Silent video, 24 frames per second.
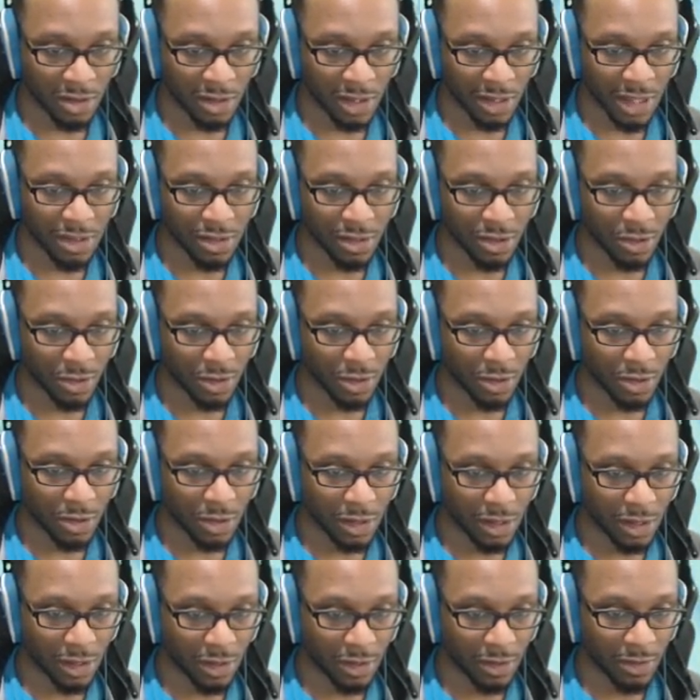That's so
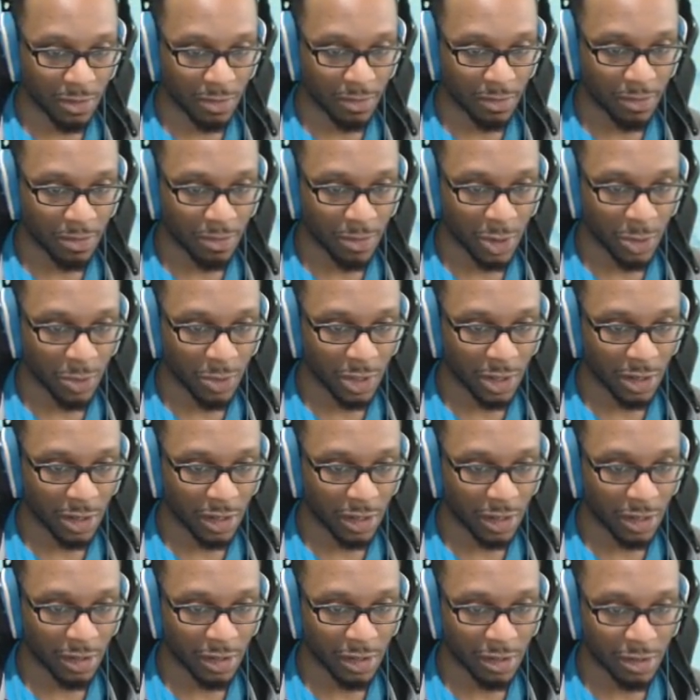annoying, but we already
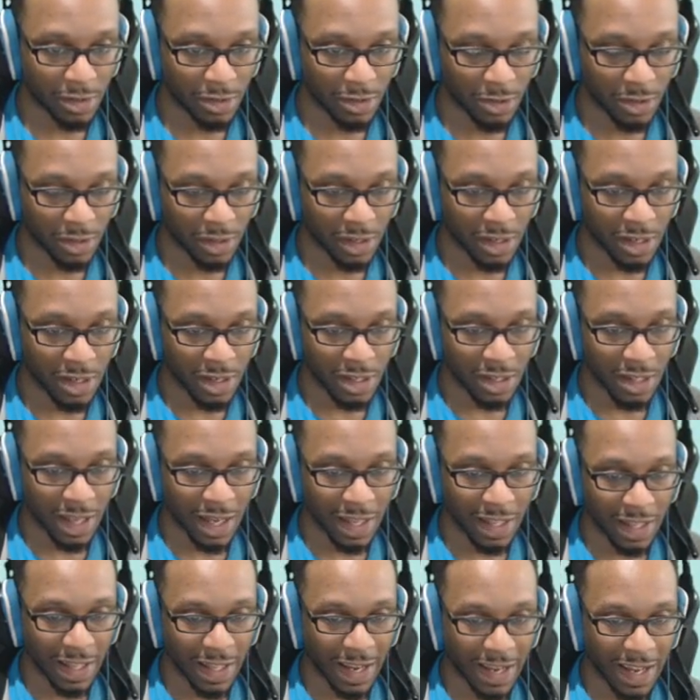know that's annoying.
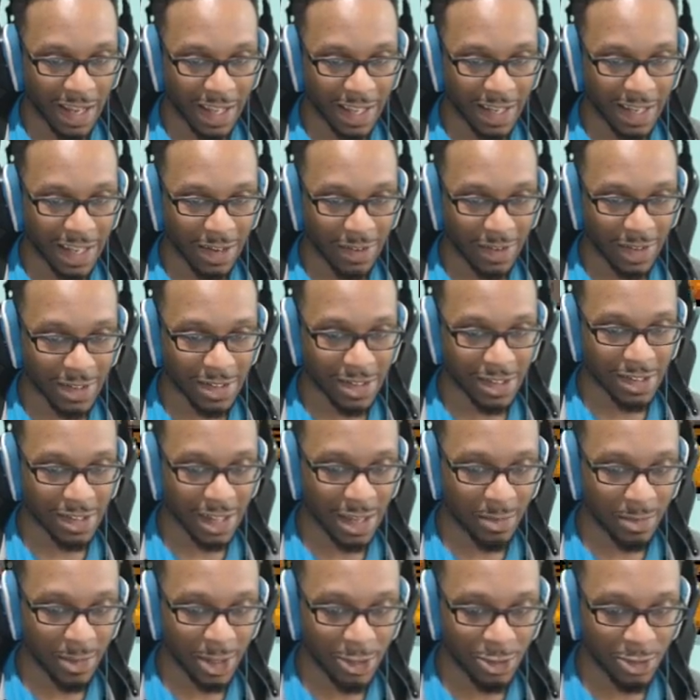I like how he has the
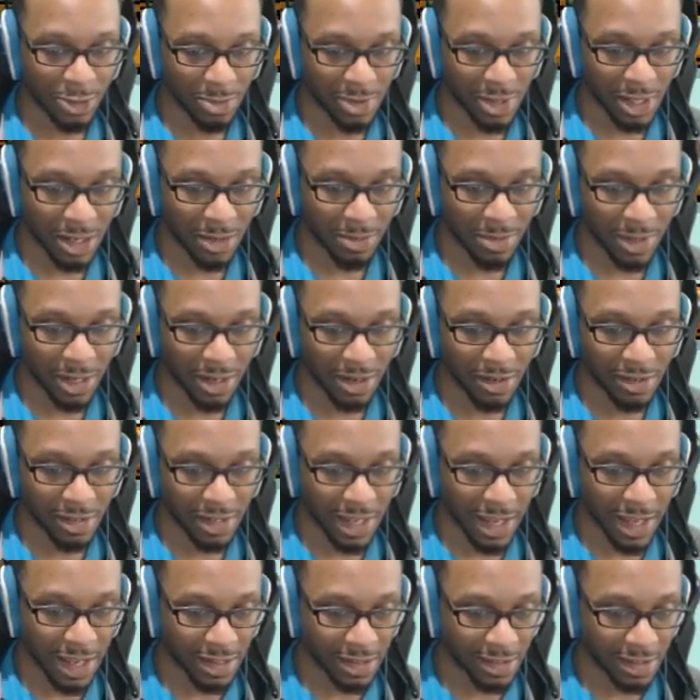same mushroom setup there as he
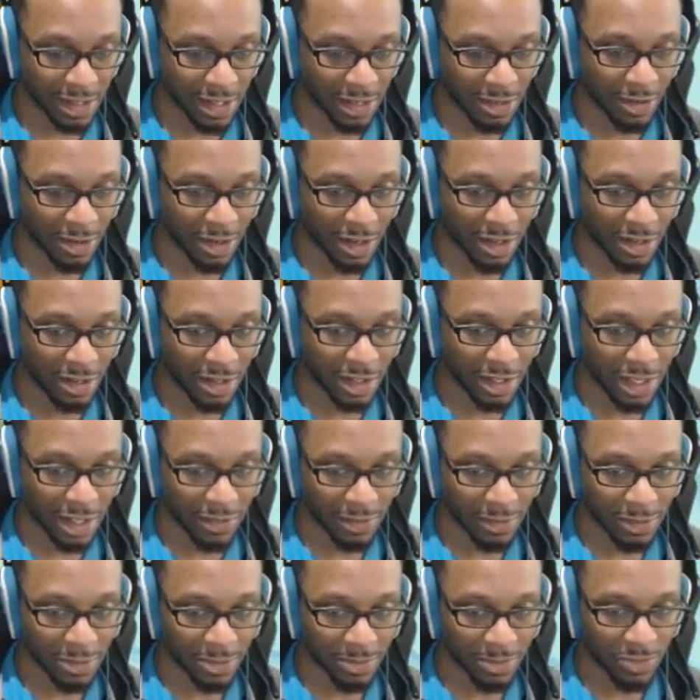has later on in the
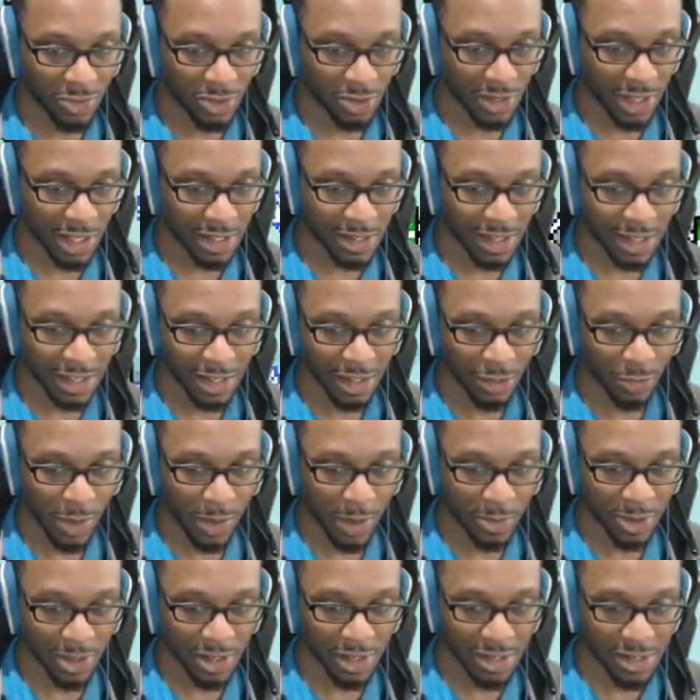level. So that's the
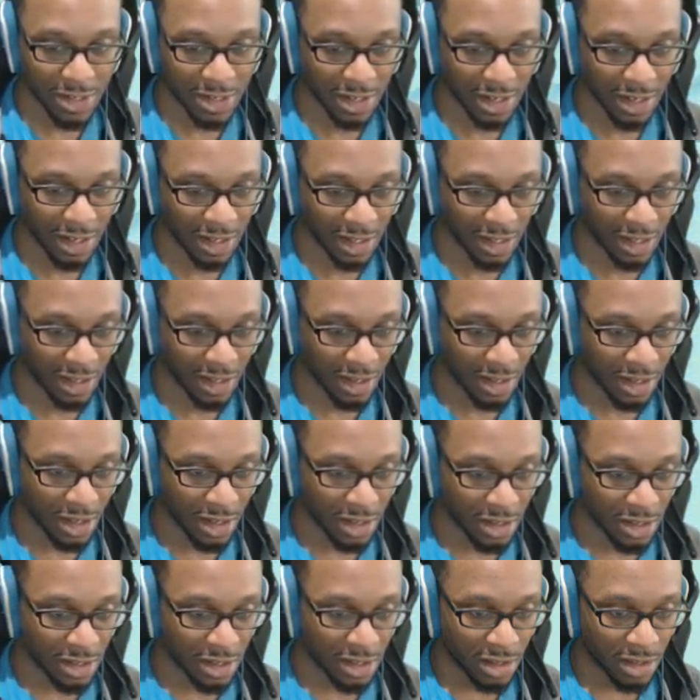repetition in the.
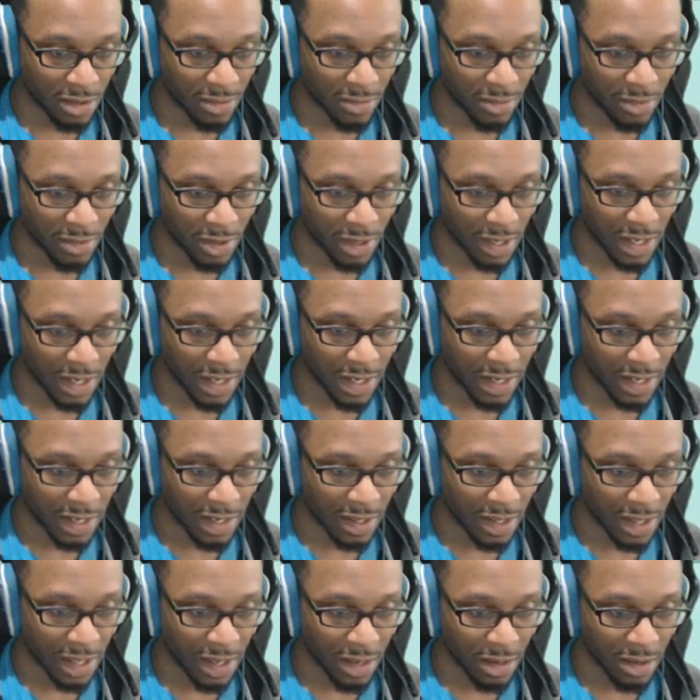Can I get
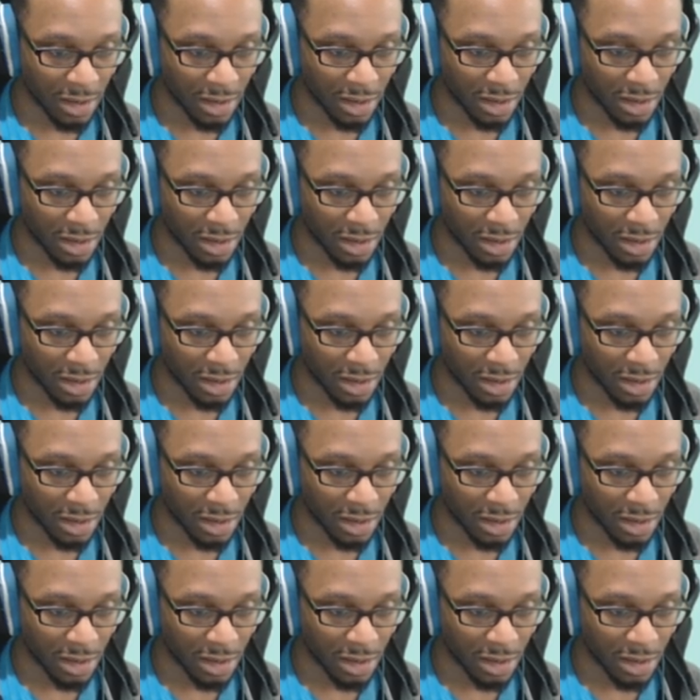in that?